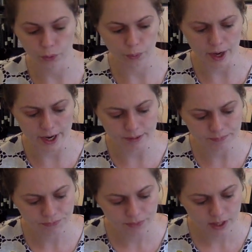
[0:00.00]
way.
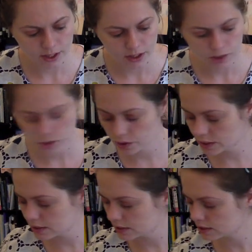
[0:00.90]
So
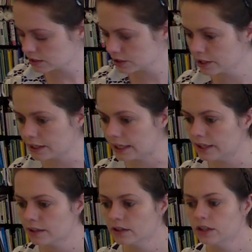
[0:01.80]
this is the
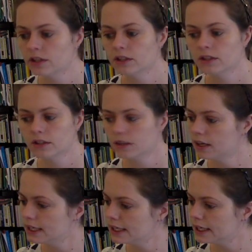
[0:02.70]
turkey.
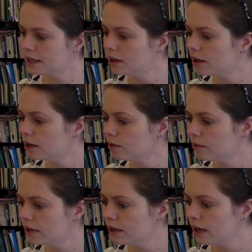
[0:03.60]
Have
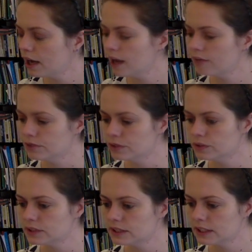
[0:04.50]
you
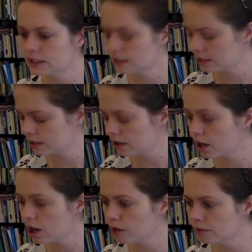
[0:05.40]
seen an
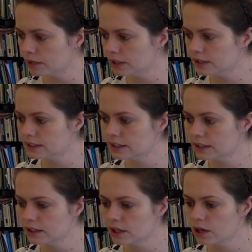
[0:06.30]

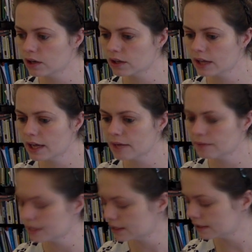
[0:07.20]
armadillo
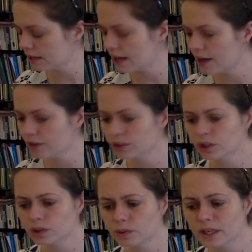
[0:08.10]
climbing
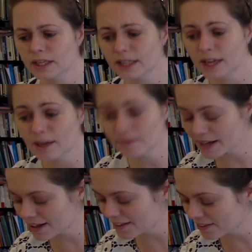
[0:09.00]
ladders with a
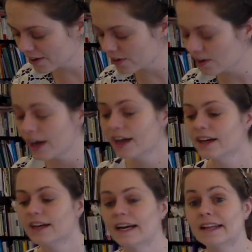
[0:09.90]
pillow?
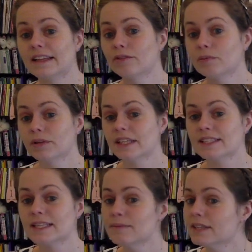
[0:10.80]
And then we play the
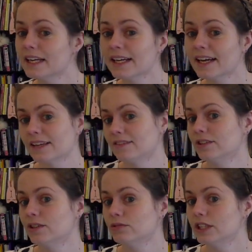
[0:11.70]
same thing again,
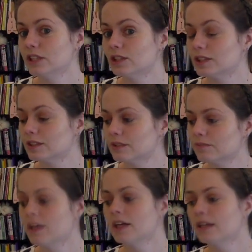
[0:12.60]
no changes.
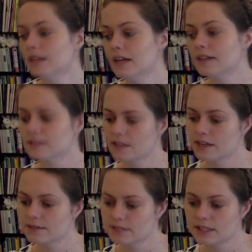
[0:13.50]
Yes,
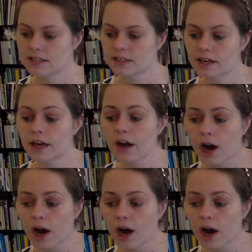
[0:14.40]
I've seen an